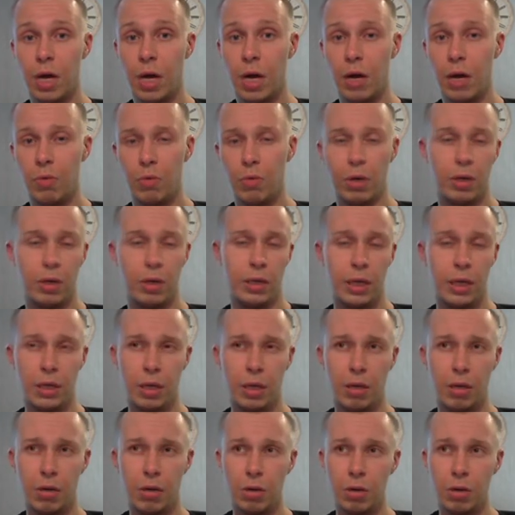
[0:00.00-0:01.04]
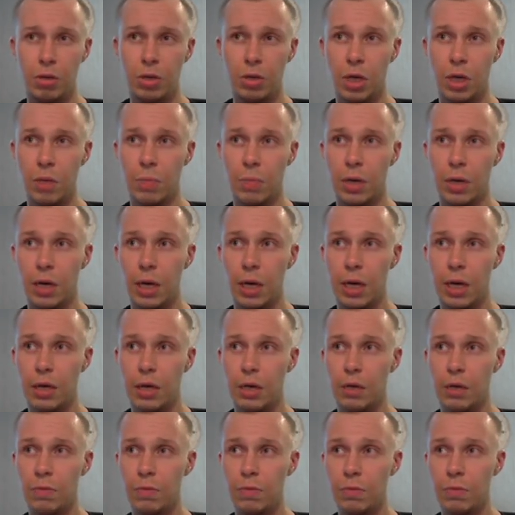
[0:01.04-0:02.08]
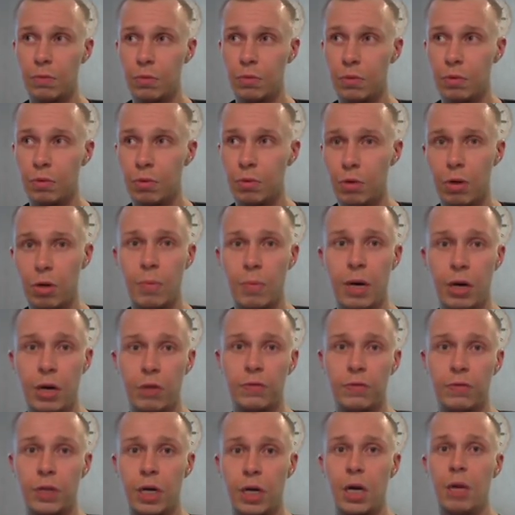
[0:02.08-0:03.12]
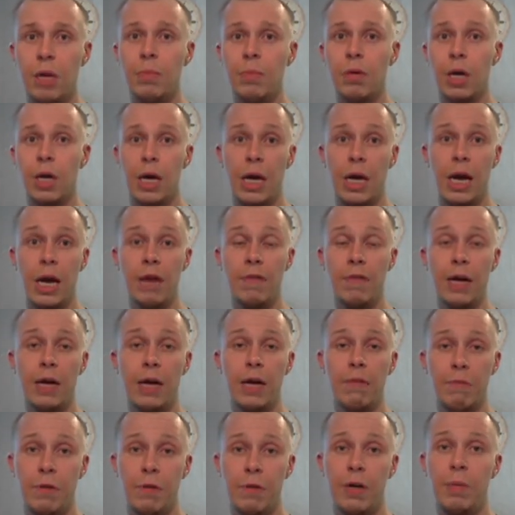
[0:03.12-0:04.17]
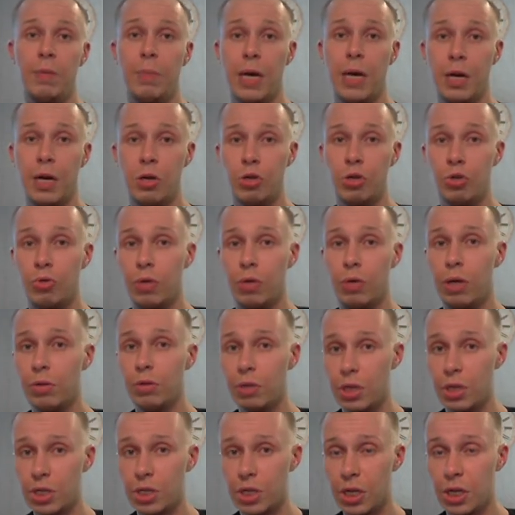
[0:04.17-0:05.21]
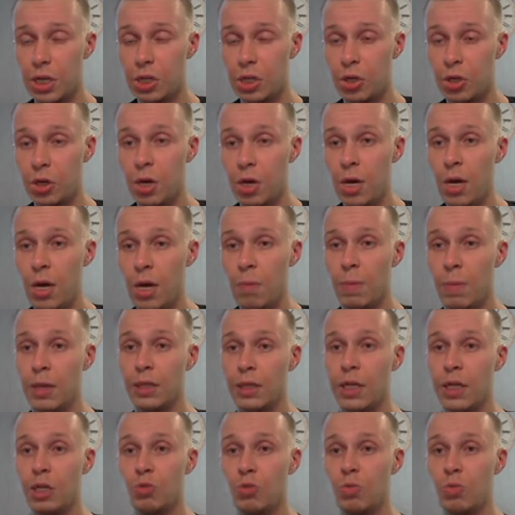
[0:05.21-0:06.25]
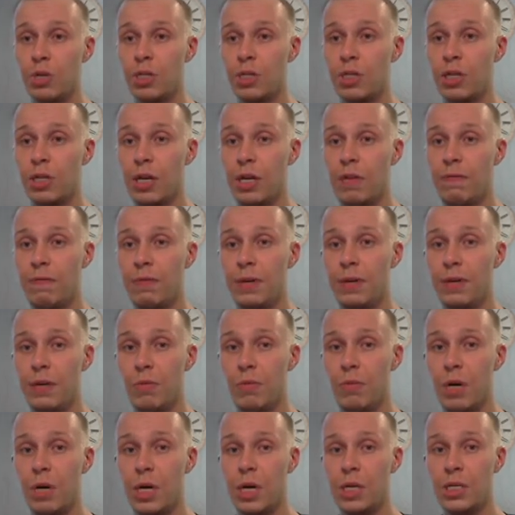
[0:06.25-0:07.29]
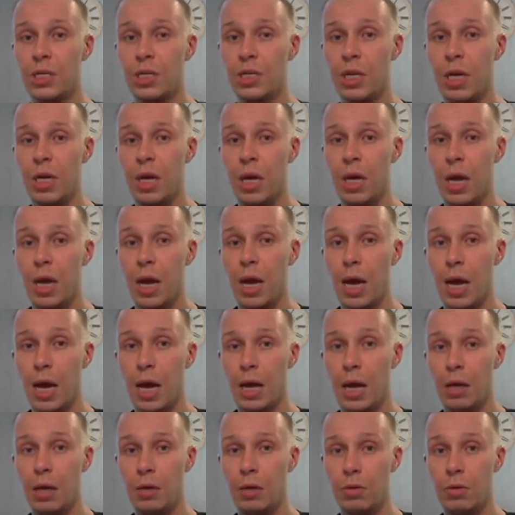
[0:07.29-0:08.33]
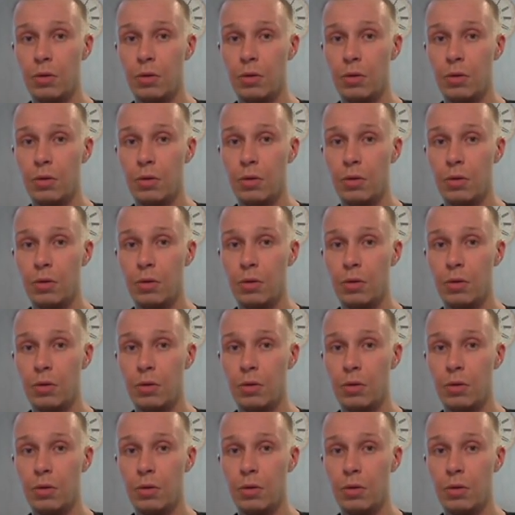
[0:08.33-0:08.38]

well, not a long time, but like a good amount of time. I have had fun battles throughout this season, but this one definitely was kind